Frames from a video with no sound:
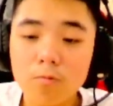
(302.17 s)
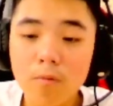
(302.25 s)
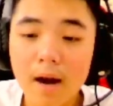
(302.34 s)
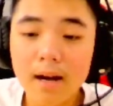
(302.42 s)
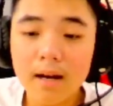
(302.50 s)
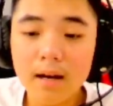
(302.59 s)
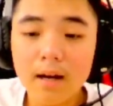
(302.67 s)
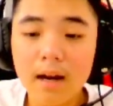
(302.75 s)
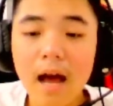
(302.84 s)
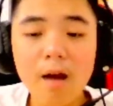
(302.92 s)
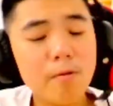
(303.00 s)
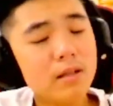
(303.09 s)
one,
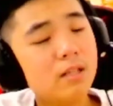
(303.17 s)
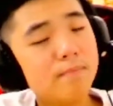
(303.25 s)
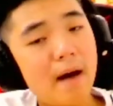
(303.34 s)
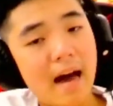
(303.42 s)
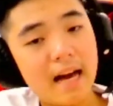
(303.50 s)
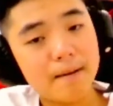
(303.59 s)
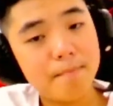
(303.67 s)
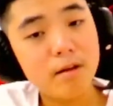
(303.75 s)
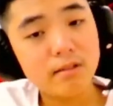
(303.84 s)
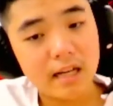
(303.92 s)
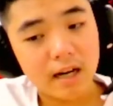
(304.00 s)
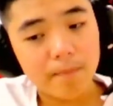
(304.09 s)
I want to buy a
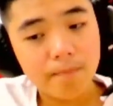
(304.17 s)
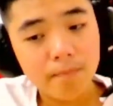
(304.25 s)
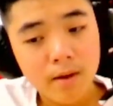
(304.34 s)
computer,